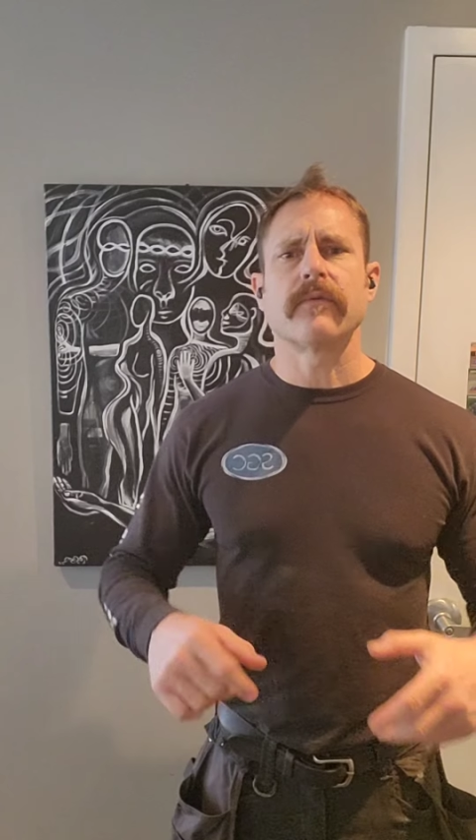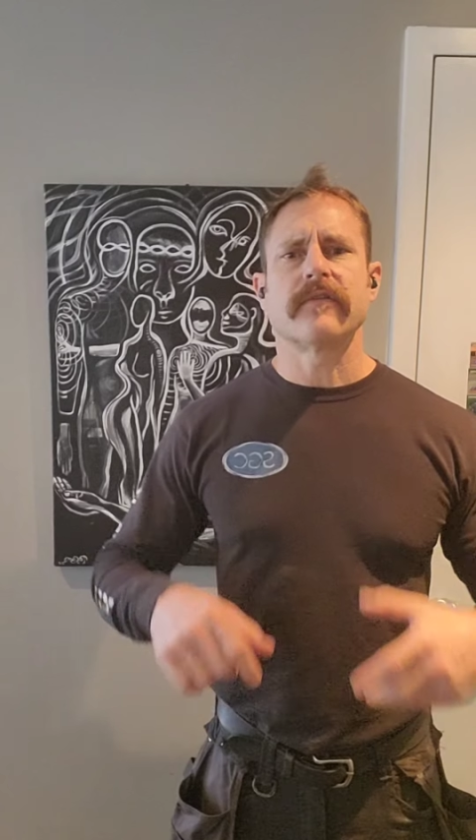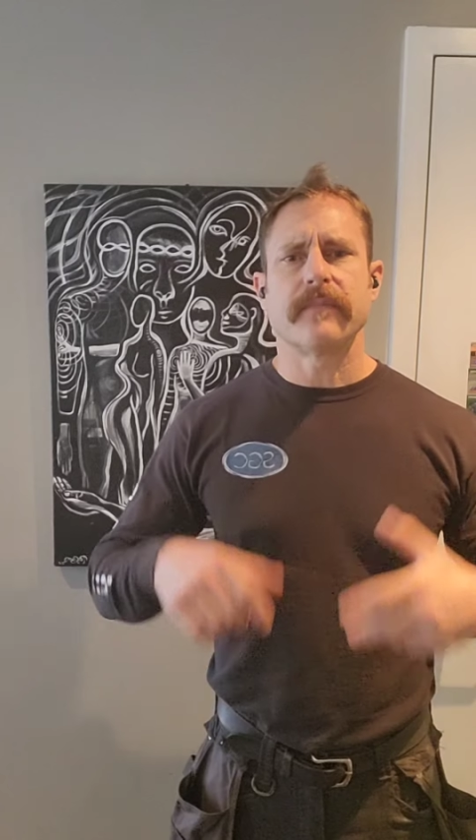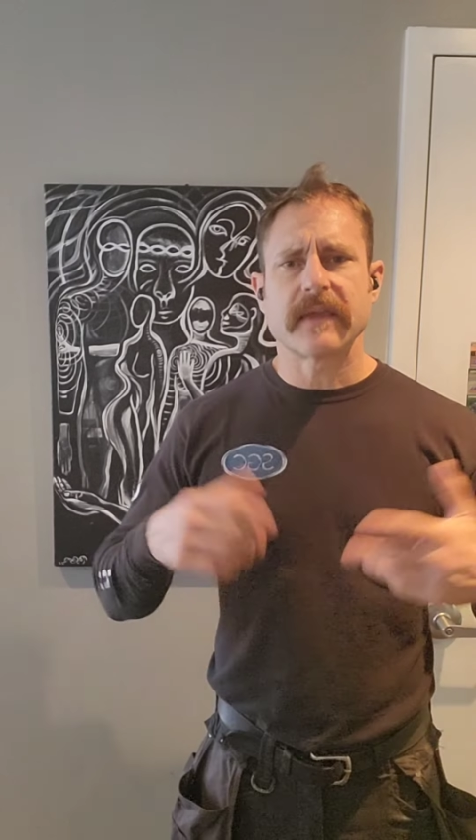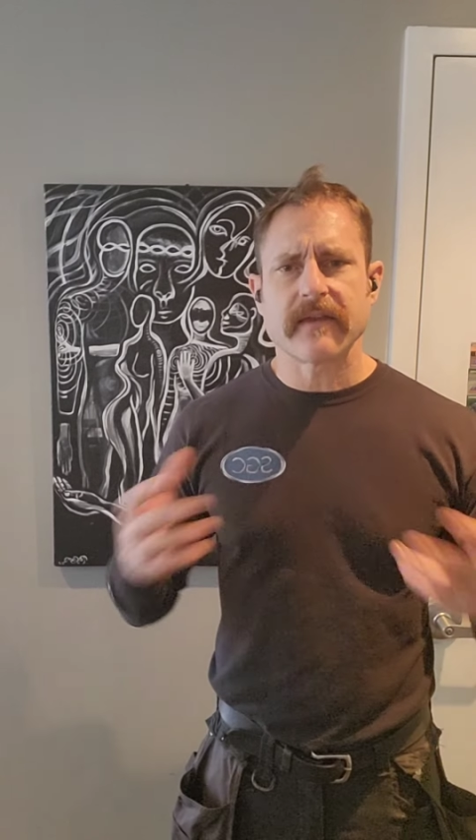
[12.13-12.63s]

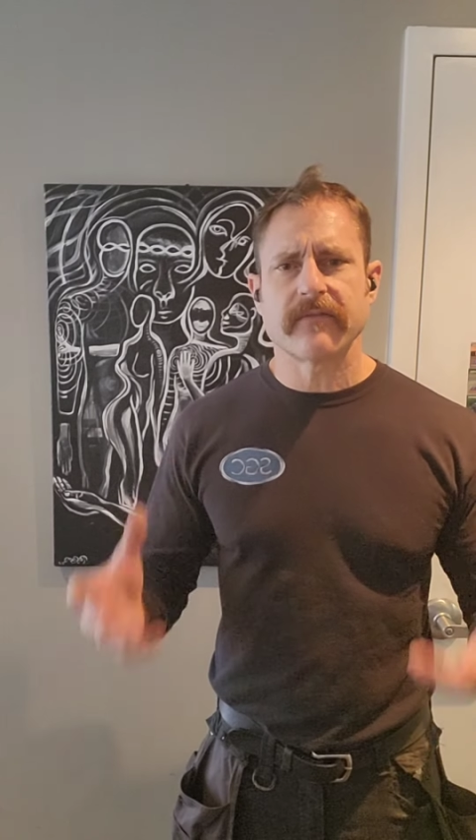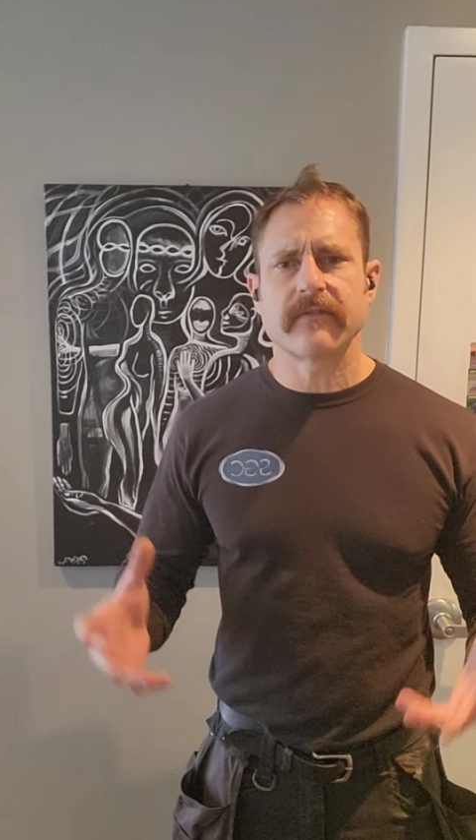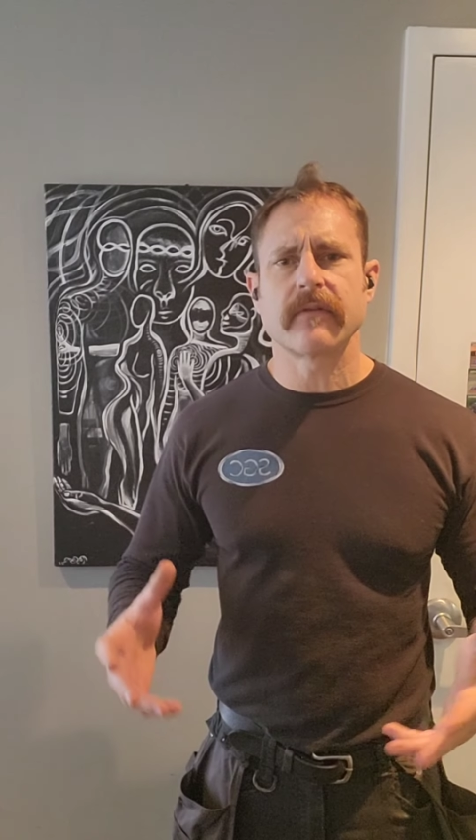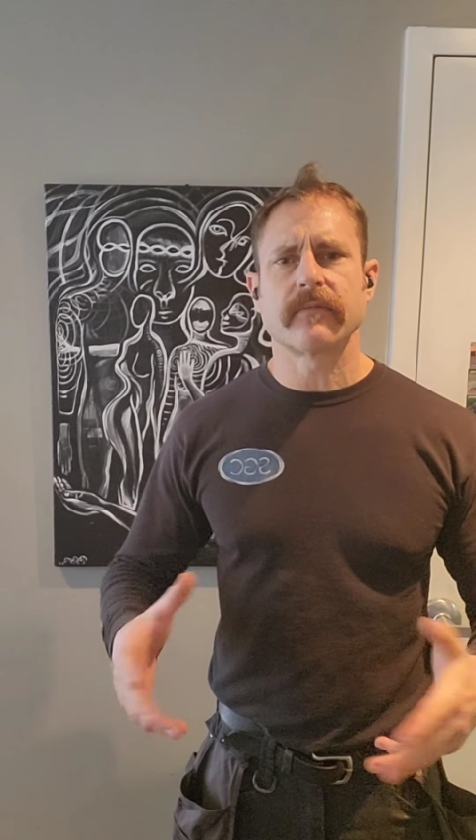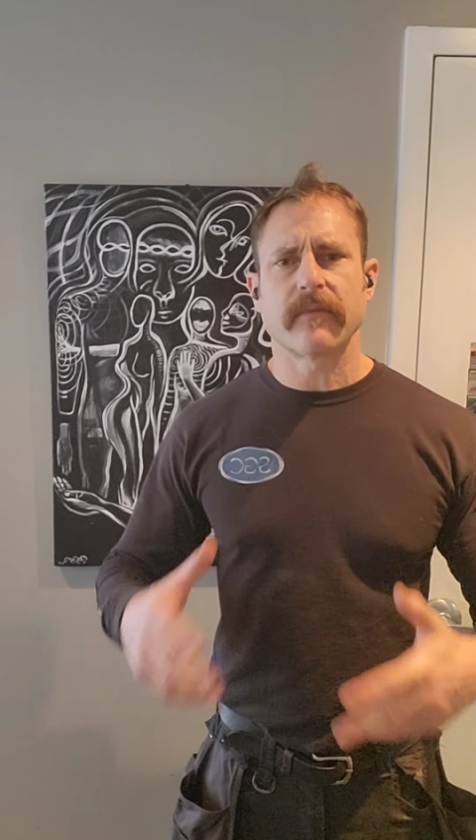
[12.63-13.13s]
which begins
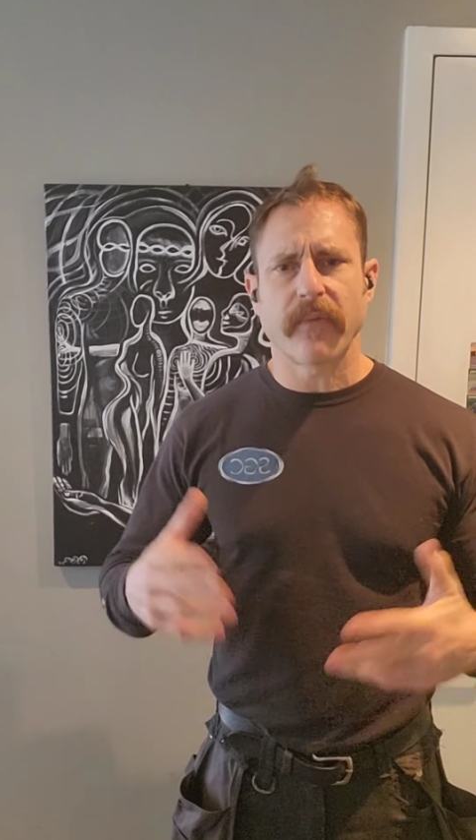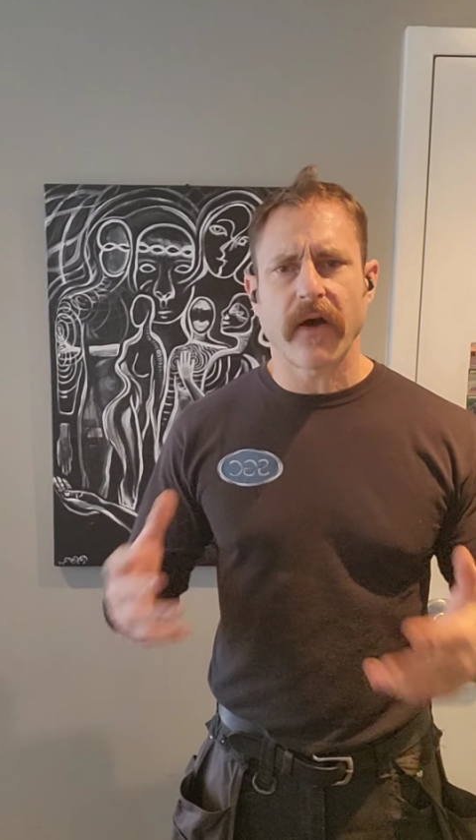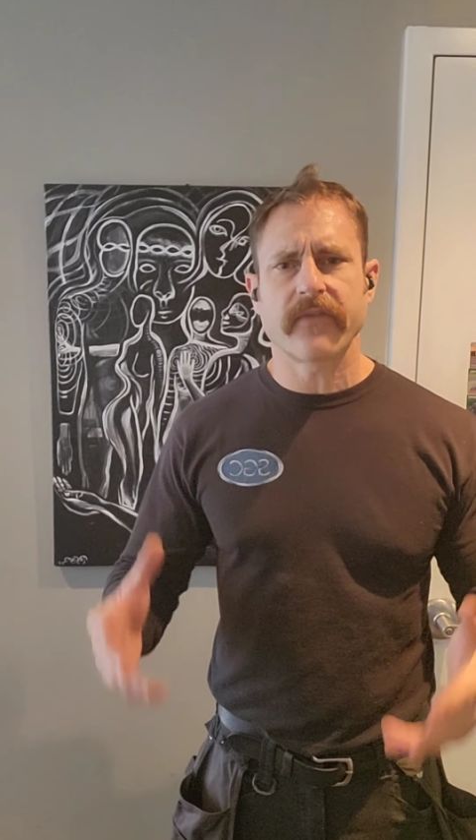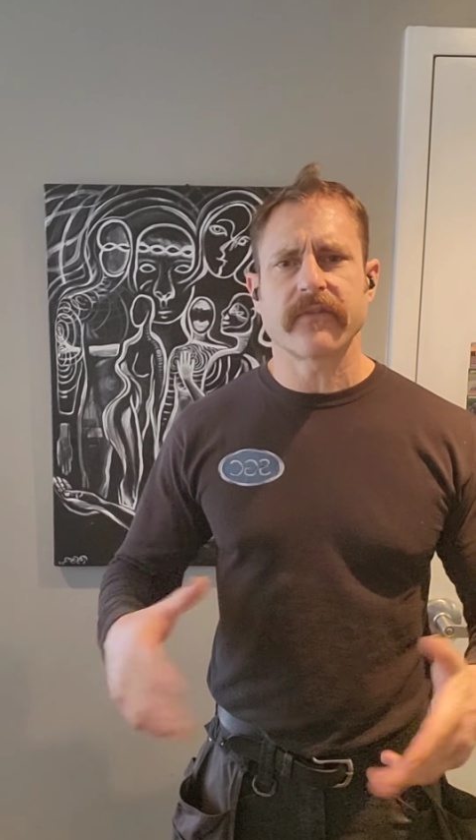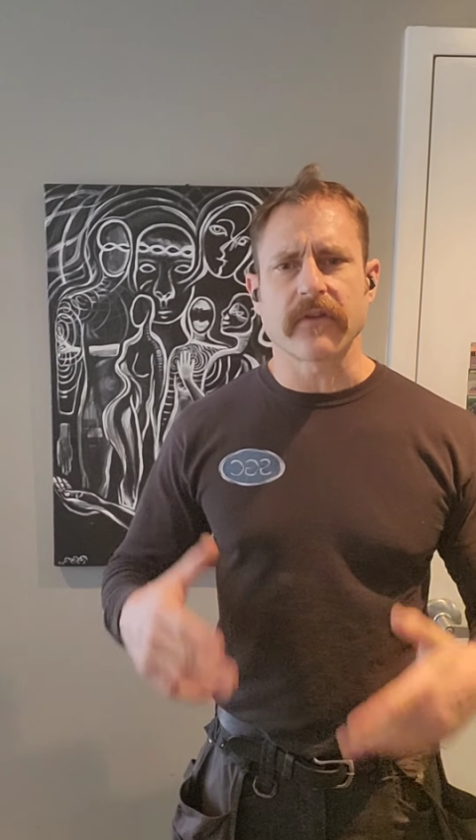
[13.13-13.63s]
to
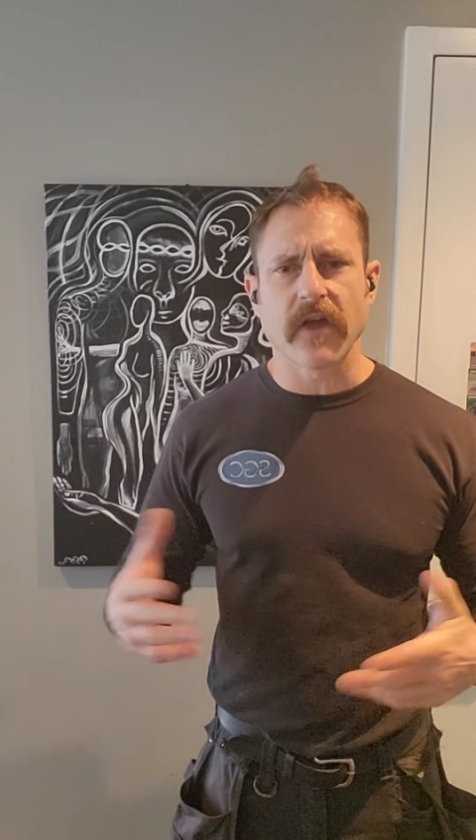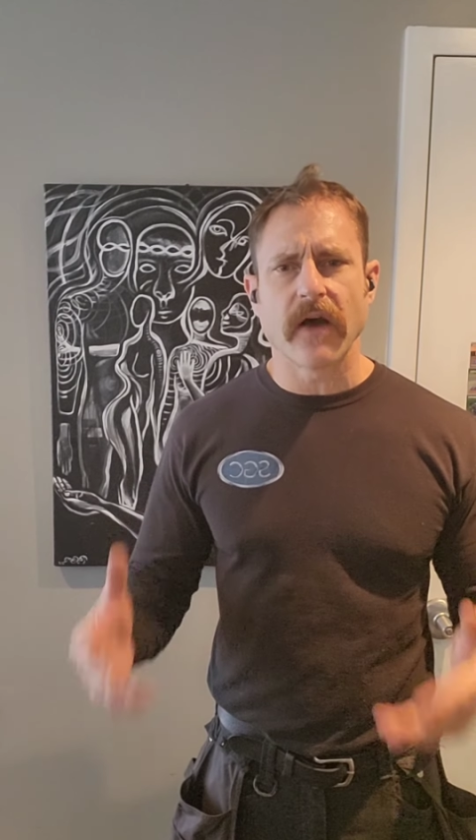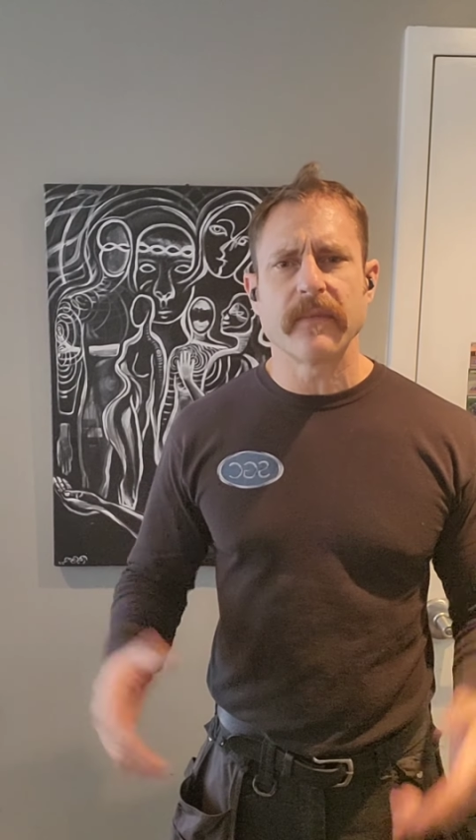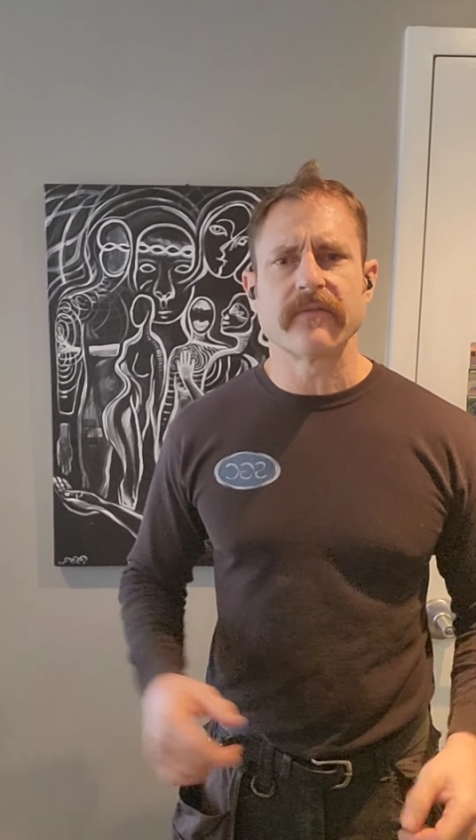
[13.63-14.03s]
deposit gum